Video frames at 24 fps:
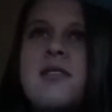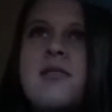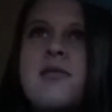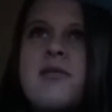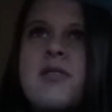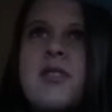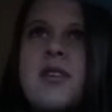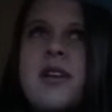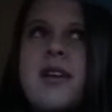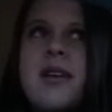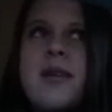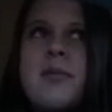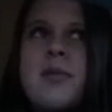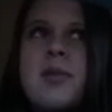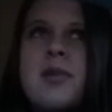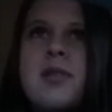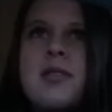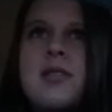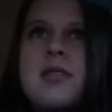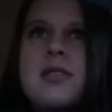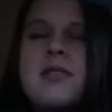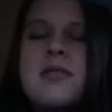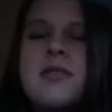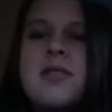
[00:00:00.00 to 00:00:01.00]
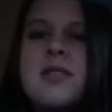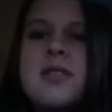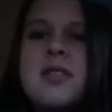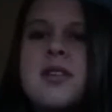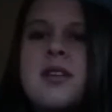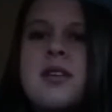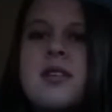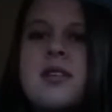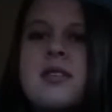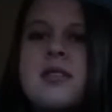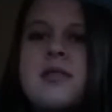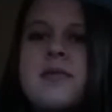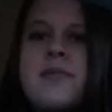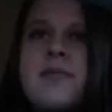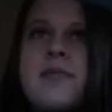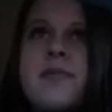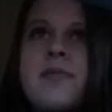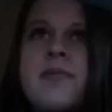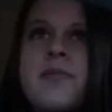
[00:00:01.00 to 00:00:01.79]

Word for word: the front camera on this phone sucks.